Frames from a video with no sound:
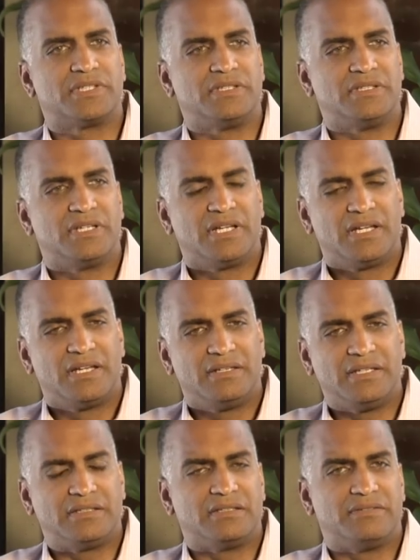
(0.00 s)
and
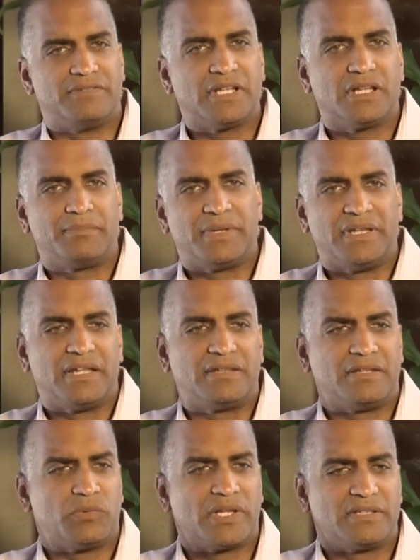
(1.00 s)
need to develop, and
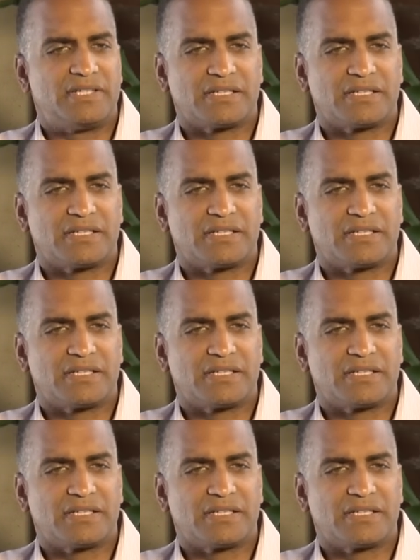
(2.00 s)
that while the